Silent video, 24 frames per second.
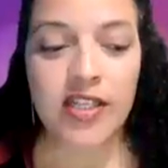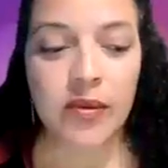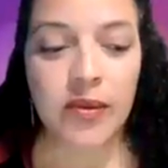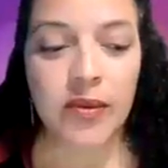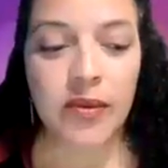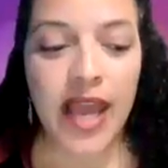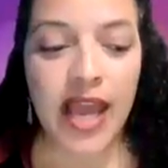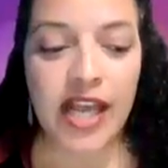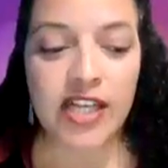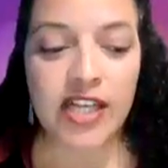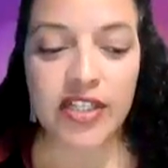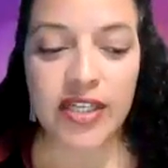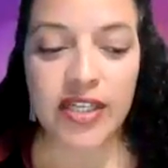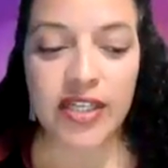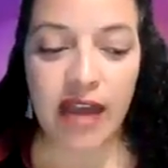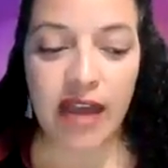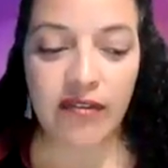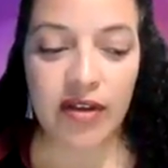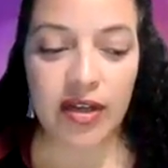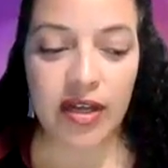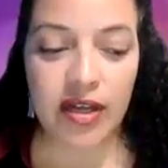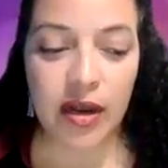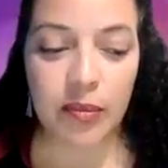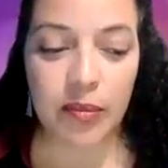So we actually have
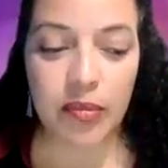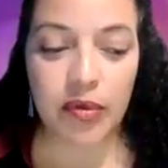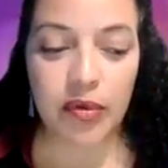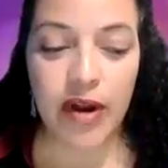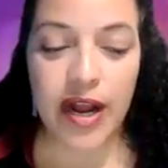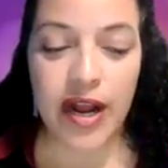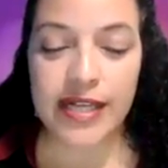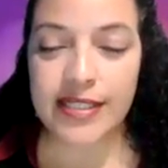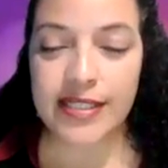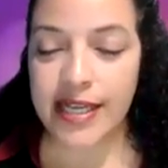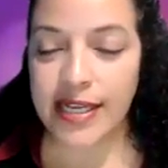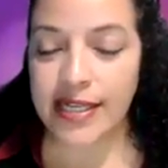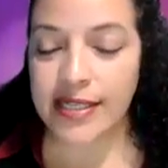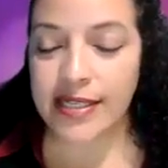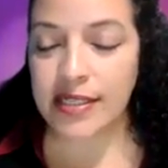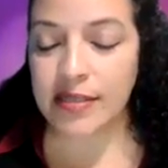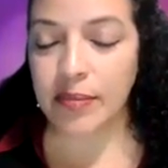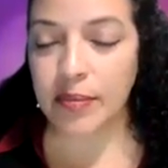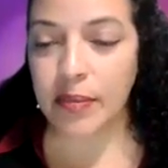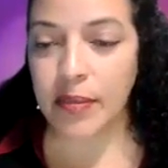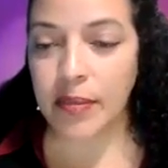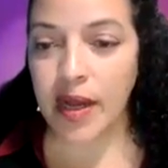a process